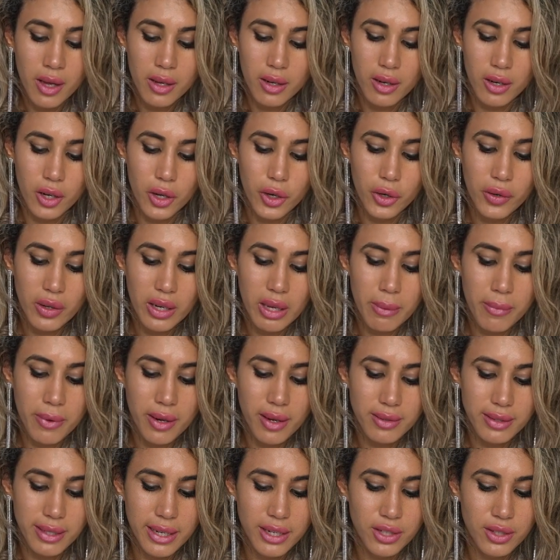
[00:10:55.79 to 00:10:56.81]
local
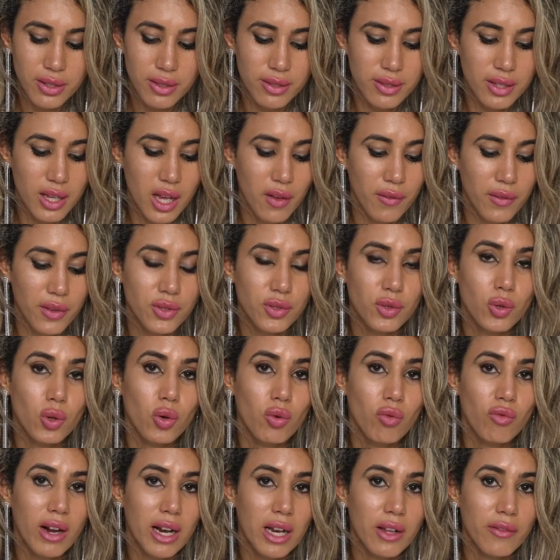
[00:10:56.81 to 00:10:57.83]
immunisation service,
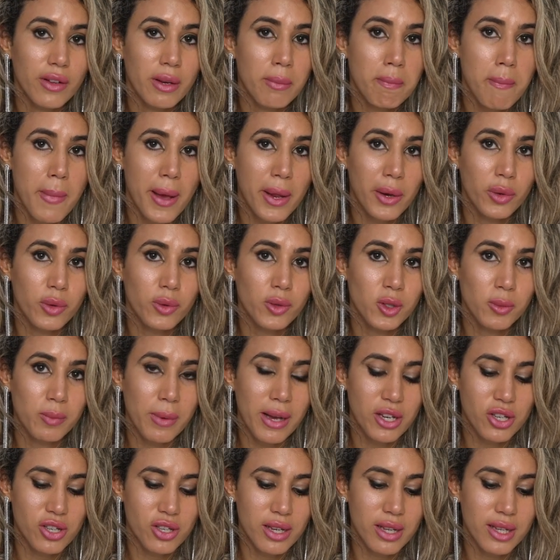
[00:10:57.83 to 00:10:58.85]
or relevant medical
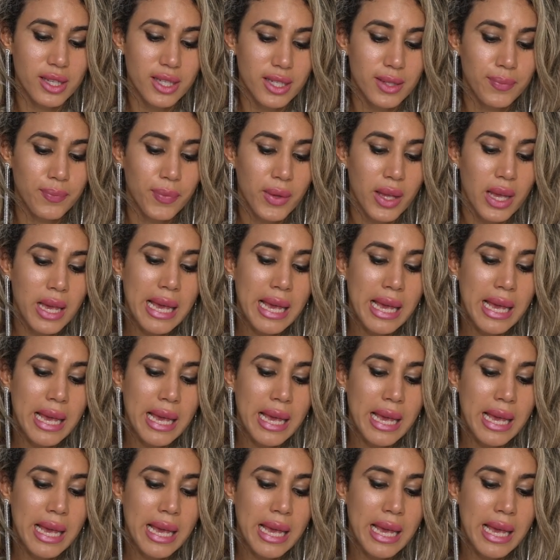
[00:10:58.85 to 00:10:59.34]
specialist.